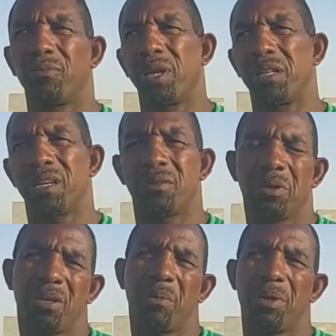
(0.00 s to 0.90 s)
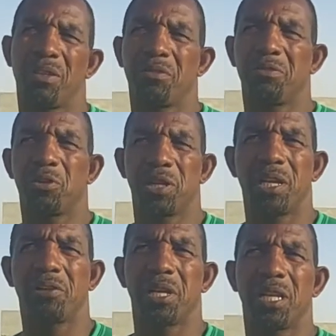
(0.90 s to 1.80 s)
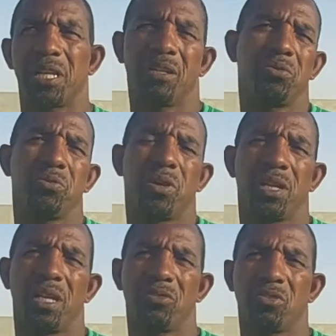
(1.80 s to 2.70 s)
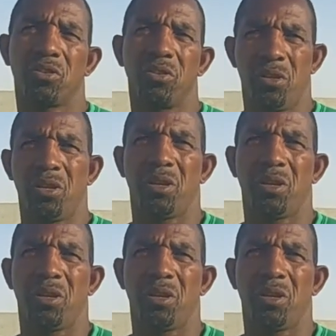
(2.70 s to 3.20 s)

winter, we were coming into four-day cricket and then 2 one-days, so